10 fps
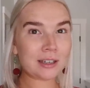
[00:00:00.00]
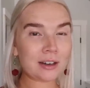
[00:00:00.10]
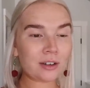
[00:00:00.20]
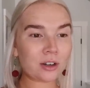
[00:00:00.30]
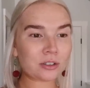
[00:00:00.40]

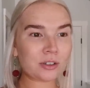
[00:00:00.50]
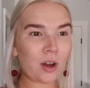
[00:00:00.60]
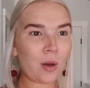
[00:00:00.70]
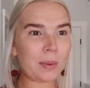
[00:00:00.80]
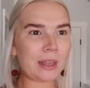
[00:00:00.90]
did a grocery
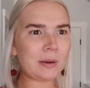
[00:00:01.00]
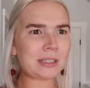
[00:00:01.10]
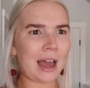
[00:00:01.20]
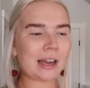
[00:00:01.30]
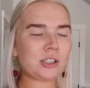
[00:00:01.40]
haul, but that
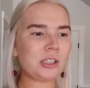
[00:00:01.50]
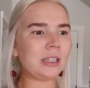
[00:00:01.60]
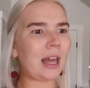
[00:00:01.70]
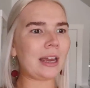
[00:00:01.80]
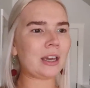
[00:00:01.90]
was
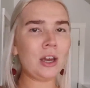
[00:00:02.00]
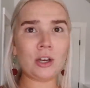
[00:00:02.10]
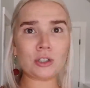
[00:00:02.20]
actually like